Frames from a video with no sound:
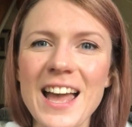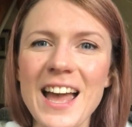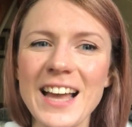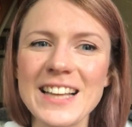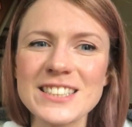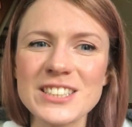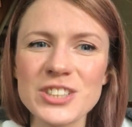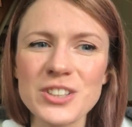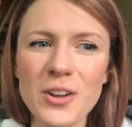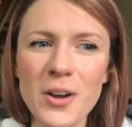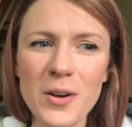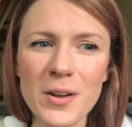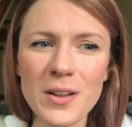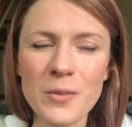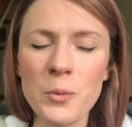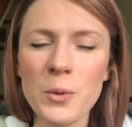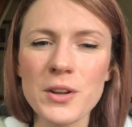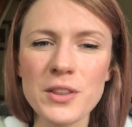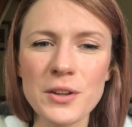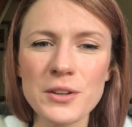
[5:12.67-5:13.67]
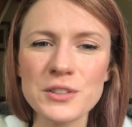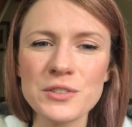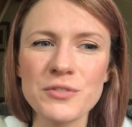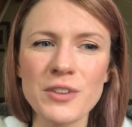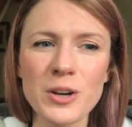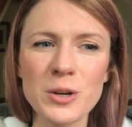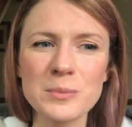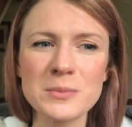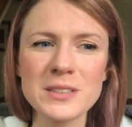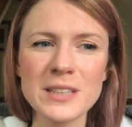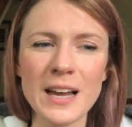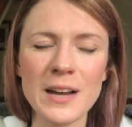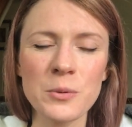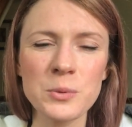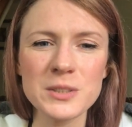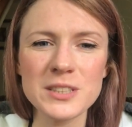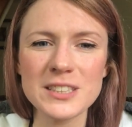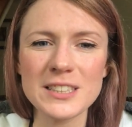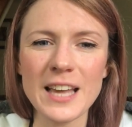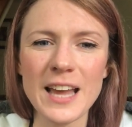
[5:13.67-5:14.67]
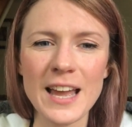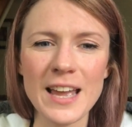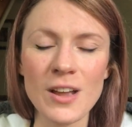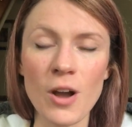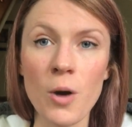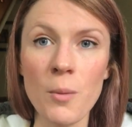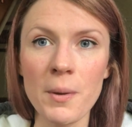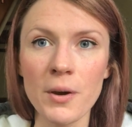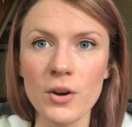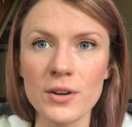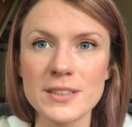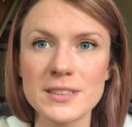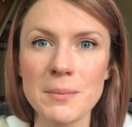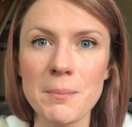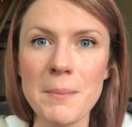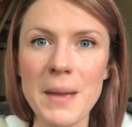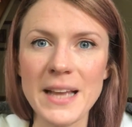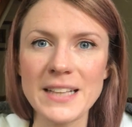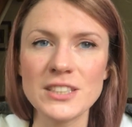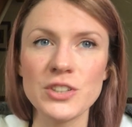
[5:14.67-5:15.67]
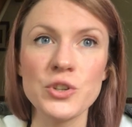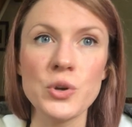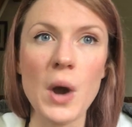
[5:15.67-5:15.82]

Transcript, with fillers: It's not one of those films that I would say, oh my God, it's amazing.